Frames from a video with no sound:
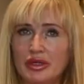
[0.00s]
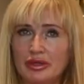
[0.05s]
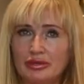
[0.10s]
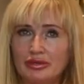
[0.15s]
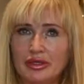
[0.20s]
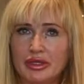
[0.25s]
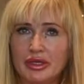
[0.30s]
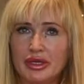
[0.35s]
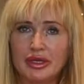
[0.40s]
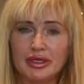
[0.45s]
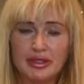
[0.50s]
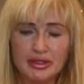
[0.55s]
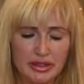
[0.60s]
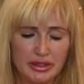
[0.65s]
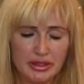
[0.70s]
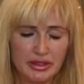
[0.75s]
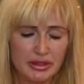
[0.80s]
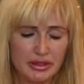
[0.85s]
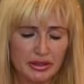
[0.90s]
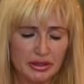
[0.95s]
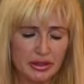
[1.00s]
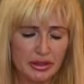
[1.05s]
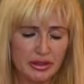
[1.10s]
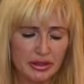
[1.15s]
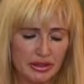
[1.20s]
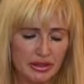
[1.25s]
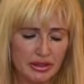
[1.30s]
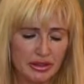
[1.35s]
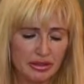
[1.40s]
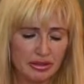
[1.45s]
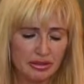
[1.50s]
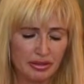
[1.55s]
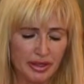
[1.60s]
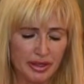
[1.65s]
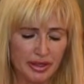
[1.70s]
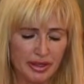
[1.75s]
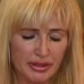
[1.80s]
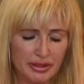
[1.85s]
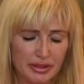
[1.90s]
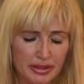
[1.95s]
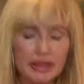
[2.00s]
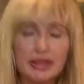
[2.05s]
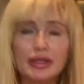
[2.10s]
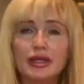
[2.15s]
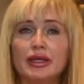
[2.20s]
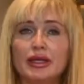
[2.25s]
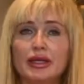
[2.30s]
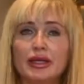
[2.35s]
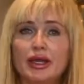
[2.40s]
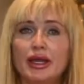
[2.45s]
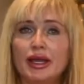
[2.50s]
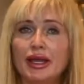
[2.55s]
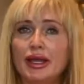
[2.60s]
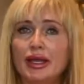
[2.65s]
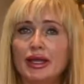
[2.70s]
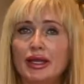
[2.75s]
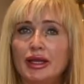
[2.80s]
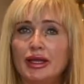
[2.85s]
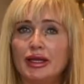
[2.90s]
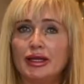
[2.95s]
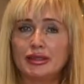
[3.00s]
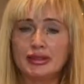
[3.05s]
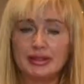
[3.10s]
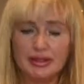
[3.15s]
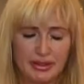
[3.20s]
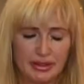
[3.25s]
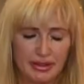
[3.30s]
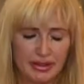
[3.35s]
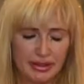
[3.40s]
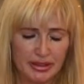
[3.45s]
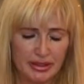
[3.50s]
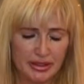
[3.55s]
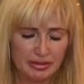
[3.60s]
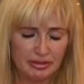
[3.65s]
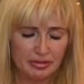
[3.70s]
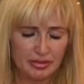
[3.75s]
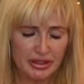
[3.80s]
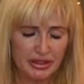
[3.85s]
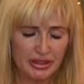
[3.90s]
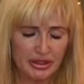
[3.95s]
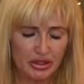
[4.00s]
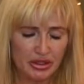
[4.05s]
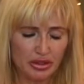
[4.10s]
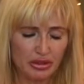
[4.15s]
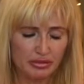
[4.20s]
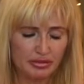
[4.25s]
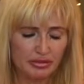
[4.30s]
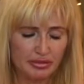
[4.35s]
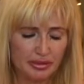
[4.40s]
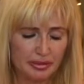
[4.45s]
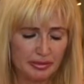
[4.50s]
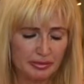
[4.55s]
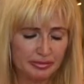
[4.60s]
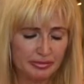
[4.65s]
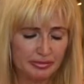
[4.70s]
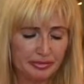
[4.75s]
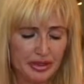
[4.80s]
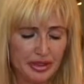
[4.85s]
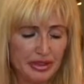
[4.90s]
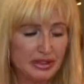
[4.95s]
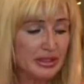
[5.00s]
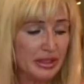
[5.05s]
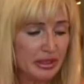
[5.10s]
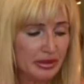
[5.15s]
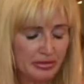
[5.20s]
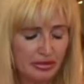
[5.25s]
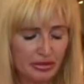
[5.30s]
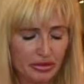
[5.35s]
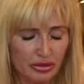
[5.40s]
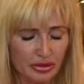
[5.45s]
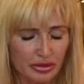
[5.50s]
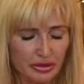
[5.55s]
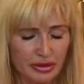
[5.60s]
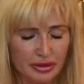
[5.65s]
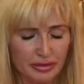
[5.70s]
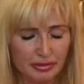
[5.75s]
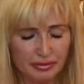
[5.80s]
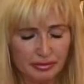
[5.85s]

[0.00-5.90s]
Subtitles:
I forget, I need to add a tiny pinch of saffron